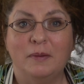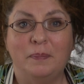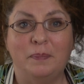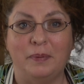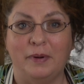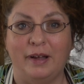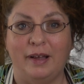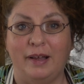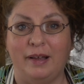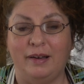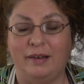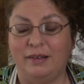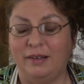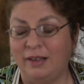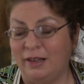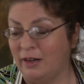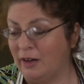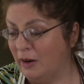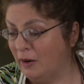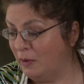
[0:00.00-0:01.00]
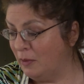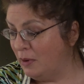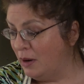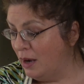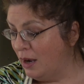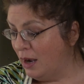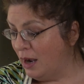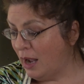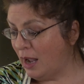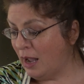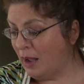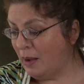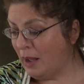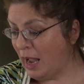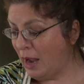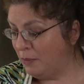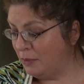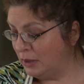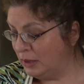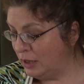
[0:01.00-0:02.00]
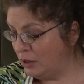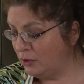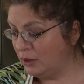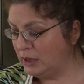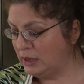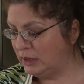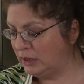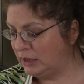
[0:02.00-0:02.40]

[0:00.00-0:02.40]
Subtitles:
But, you know, I would literally